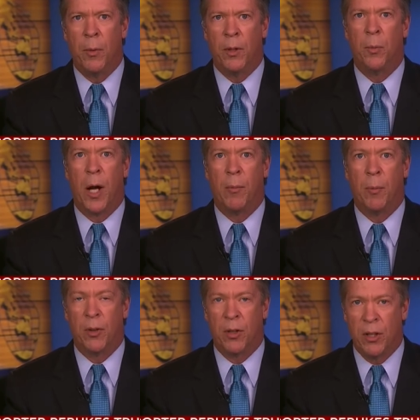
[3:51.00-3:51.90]
but the
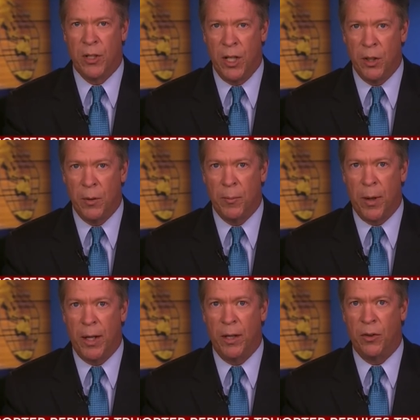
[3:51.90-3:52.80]
problem is
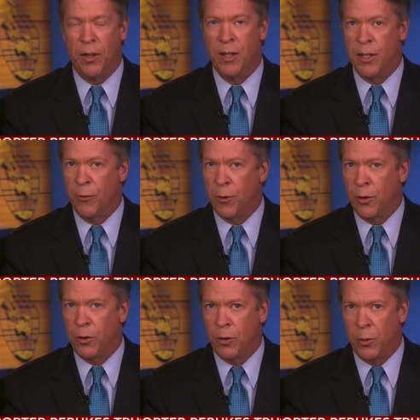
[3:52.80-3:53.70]
continuing by his
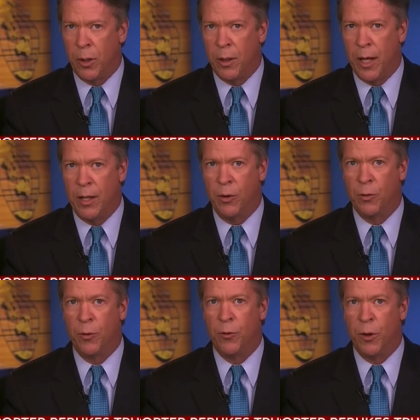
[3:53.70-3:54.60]
indifference to it and
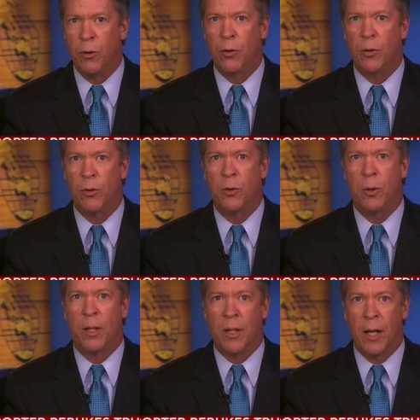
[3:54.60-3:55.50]
his refusal
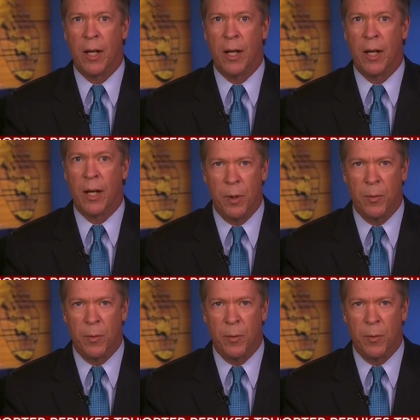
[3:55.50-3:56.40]
to acknowledge what
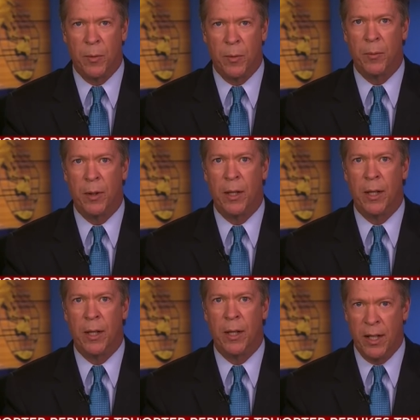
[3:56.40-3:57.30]
a big problem
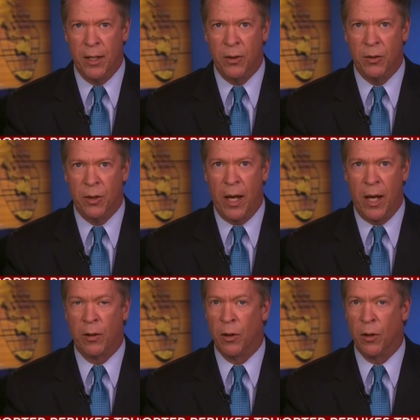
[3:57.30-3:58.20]
it is
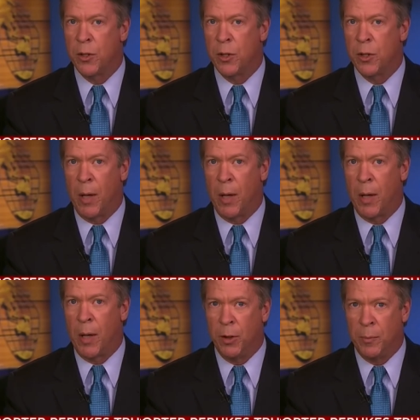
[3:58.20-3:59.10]
and the larger
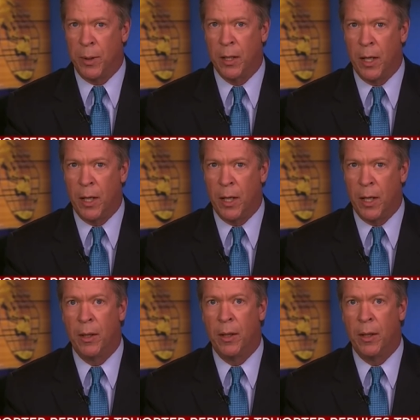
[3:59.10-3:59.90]
problem it could become.